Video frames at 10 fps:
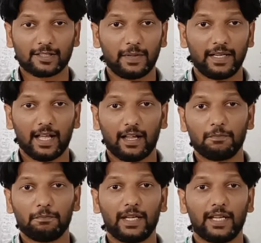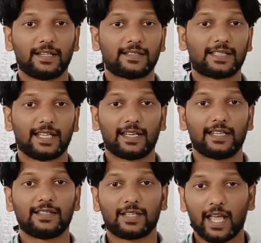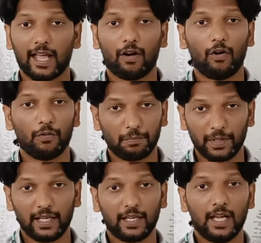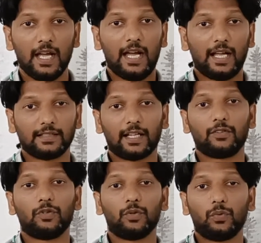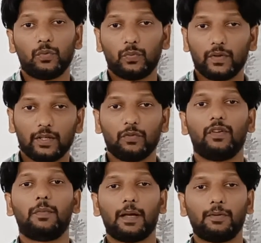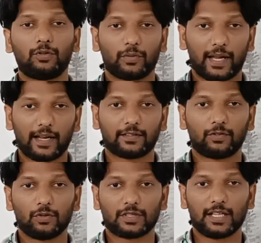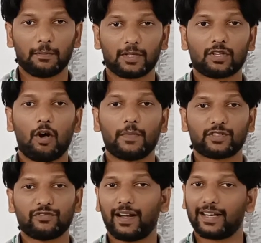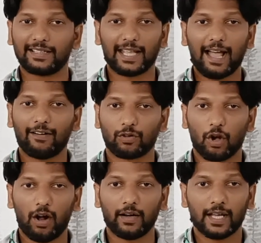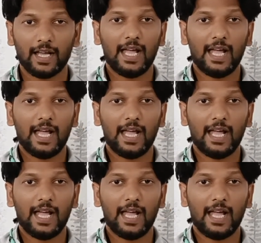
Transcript: been done, be it series A or B, and then you will be able to get those numbers, how much funding they have got.